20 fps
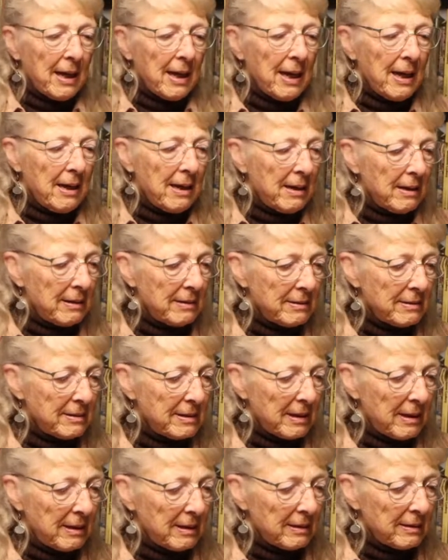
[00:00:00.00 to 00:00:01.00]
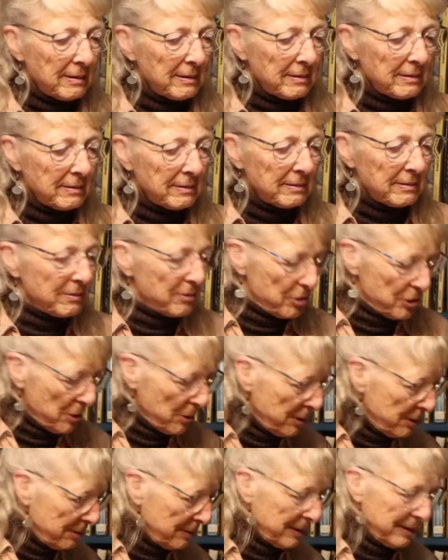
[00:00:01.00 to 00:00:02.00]
and show
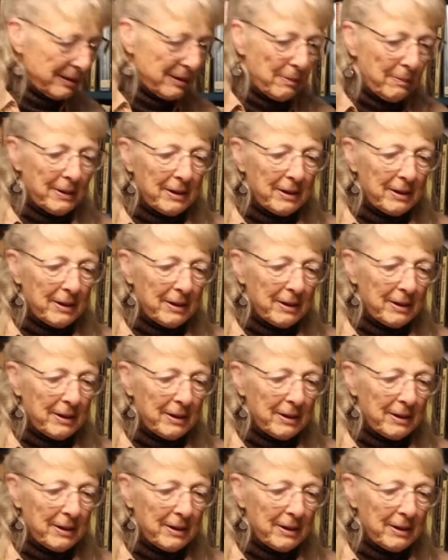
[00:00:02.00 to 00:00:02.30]
you a little